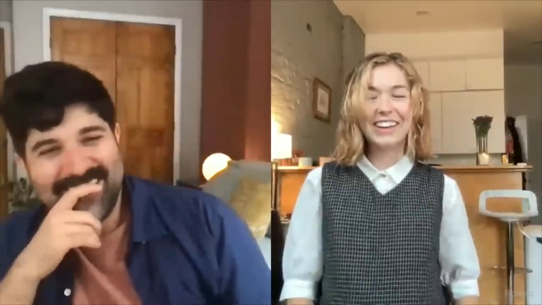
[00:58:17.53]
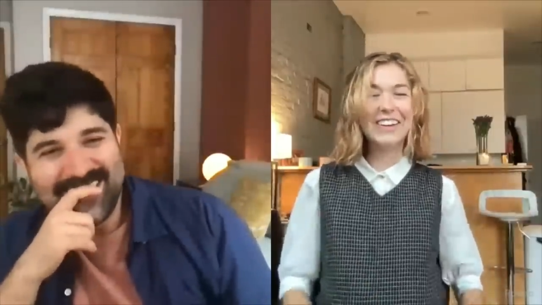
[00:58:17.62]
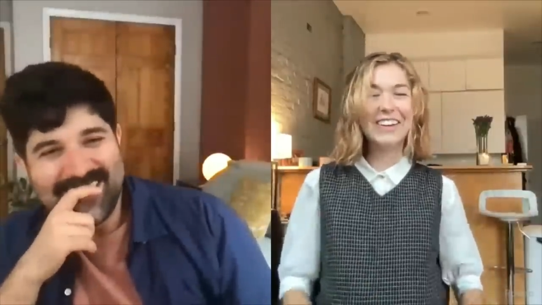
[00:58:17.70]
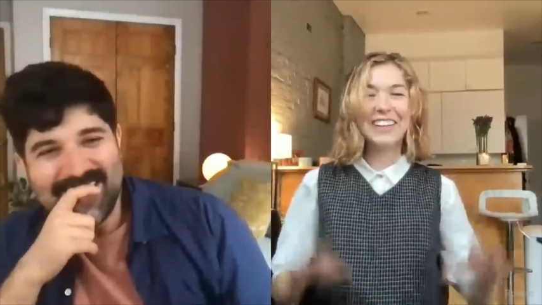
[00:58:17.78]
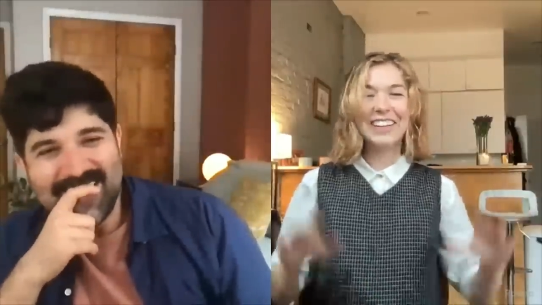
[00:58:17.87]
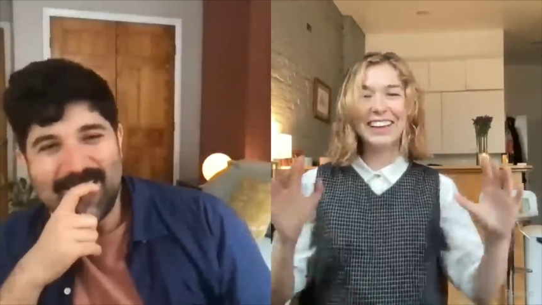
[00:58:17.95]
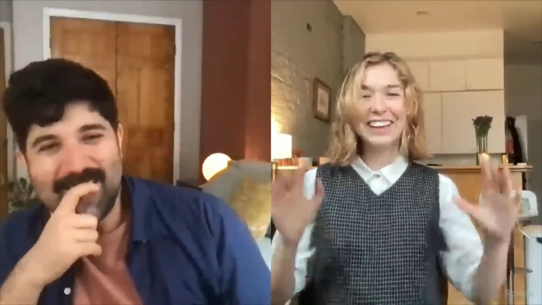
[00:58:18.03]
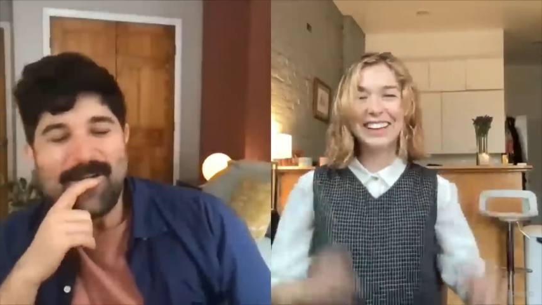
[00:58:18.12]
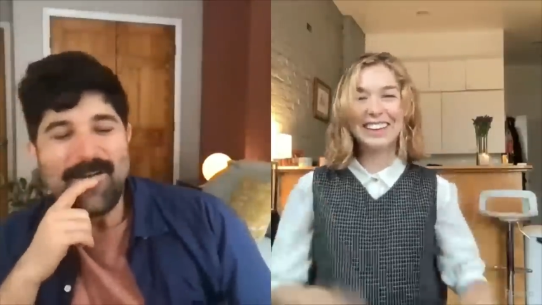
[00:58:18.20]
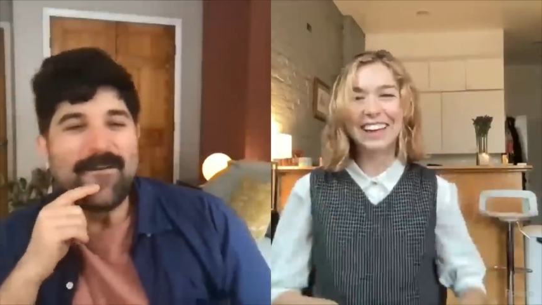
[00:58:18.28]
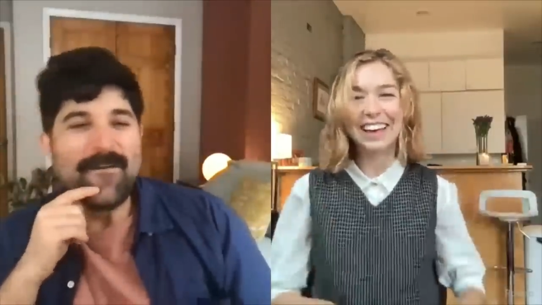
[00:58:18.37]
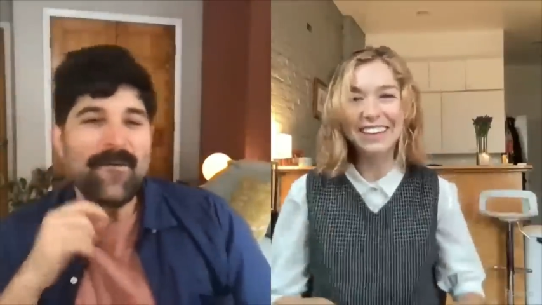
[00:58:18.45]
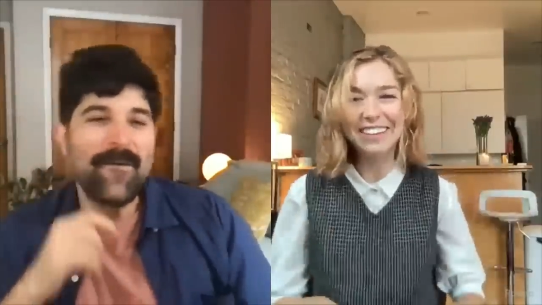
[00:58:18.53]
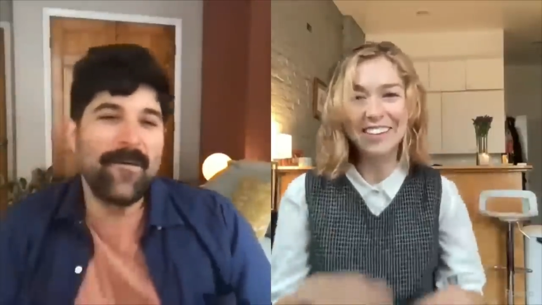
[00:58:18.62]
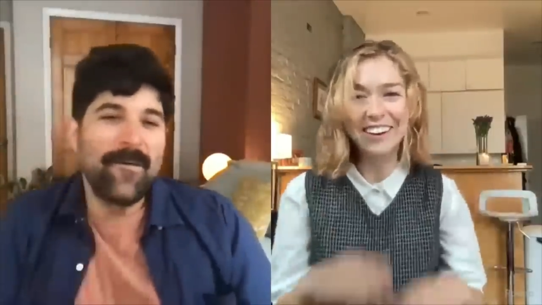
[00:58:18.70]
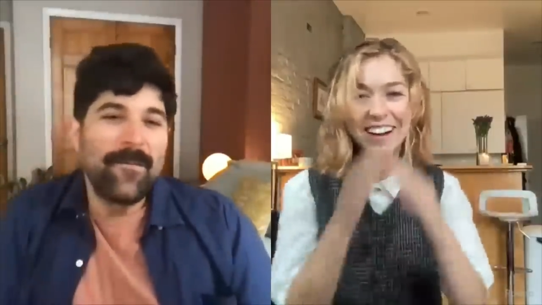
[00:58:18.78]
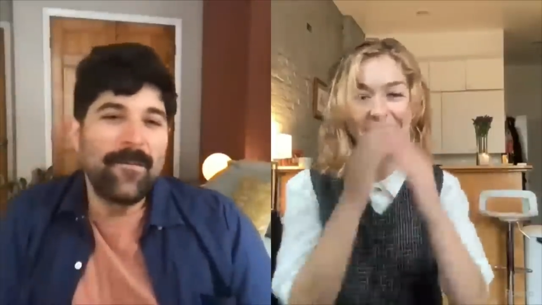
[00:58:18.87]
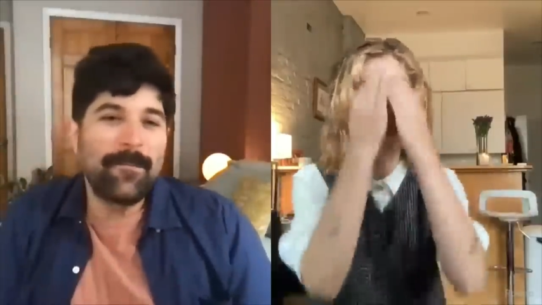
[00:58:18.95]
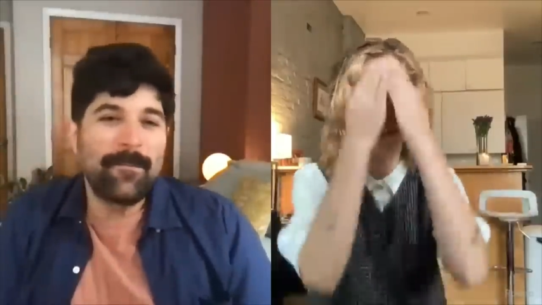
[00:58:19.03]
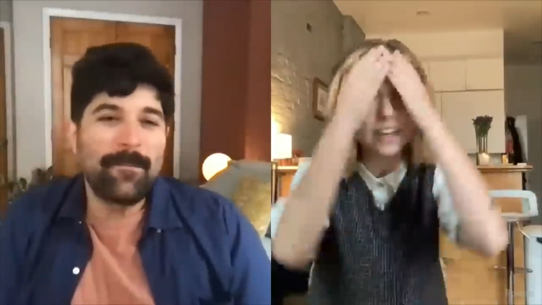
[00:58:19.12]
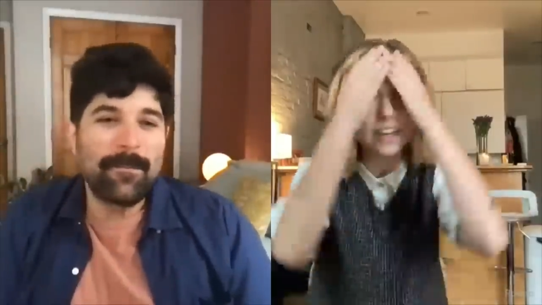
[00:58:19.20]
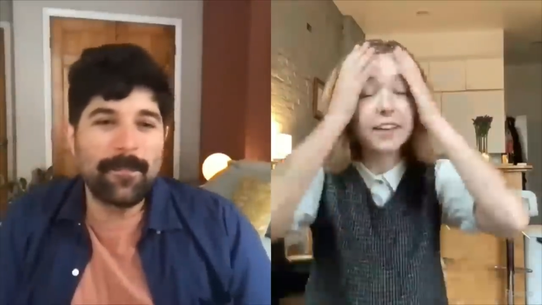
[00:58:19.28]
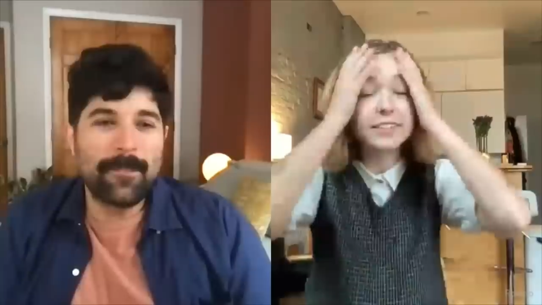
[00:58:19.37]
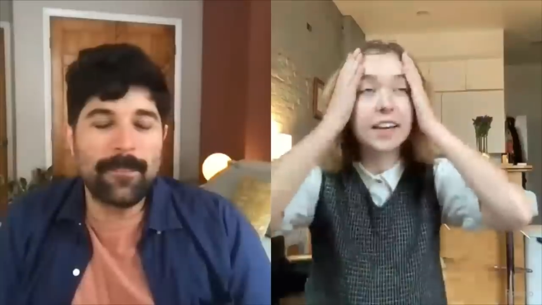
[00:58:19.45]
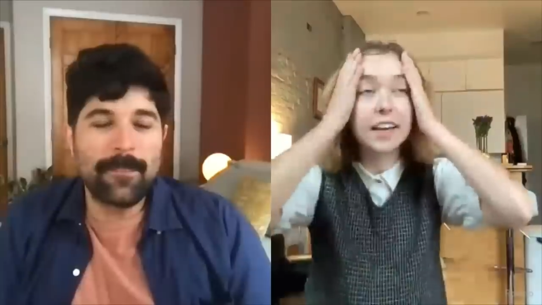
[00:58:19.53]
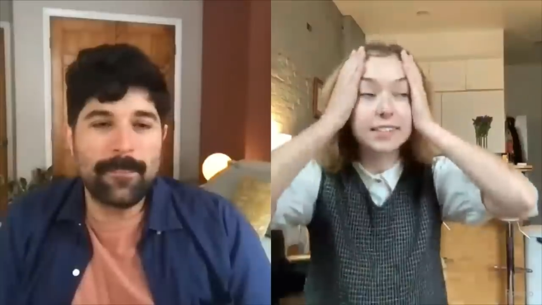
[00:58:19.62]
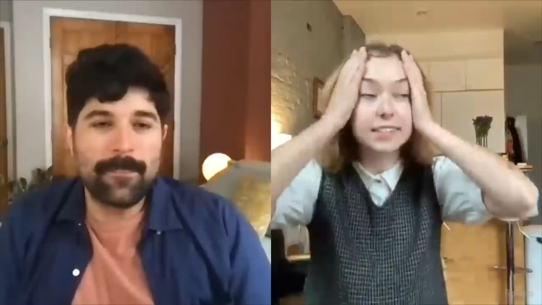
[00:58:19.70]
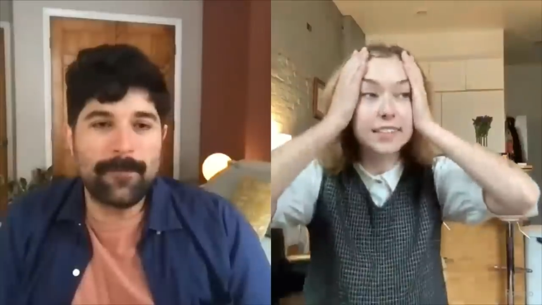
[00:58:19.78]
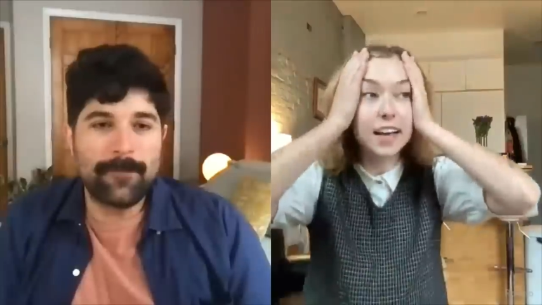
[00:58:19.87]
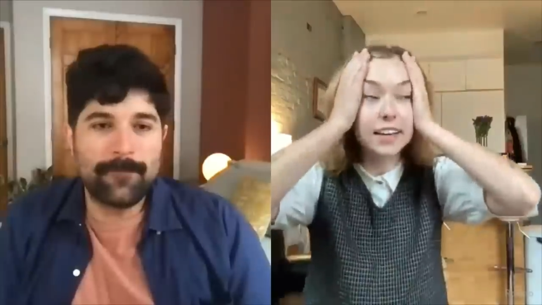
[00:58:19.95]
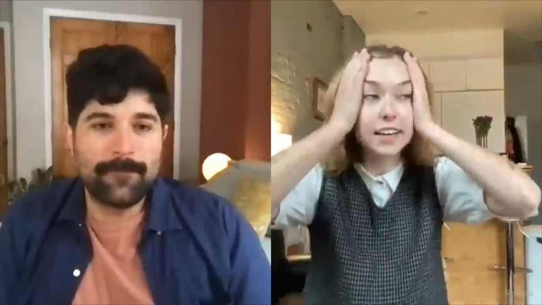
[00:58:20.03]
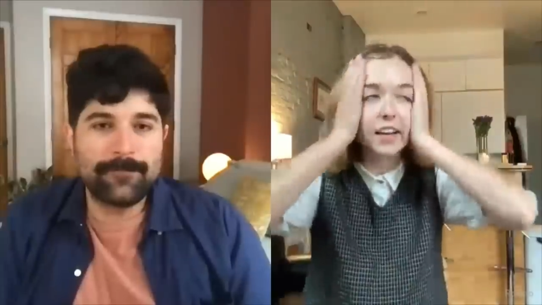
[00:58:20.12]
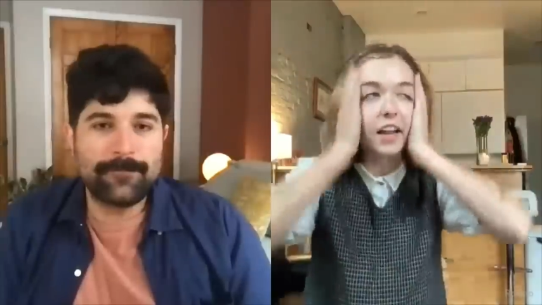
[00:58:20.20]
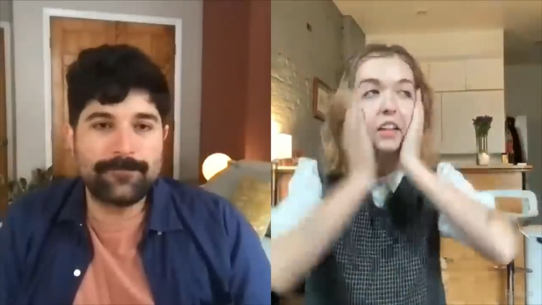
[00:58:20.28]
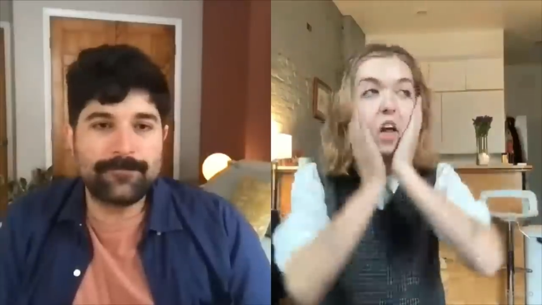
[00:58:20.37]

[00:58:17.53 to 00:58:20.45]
Speaker 1: no, I, I, I, yeah, I, I second.